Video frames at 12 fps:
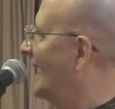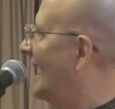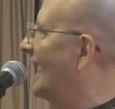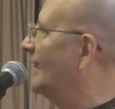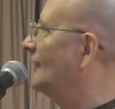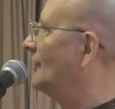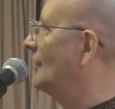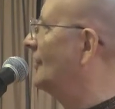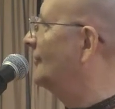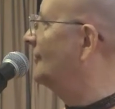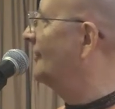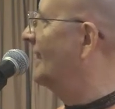And of
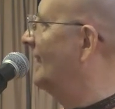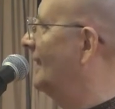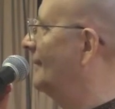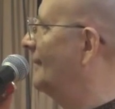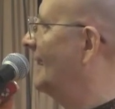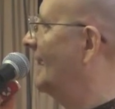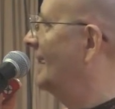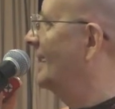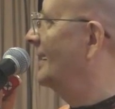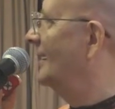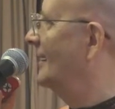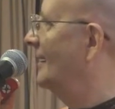course,
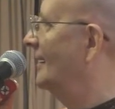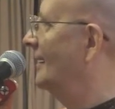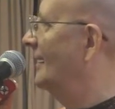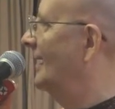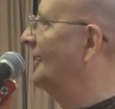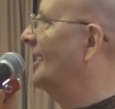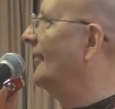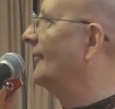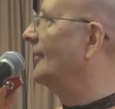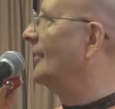another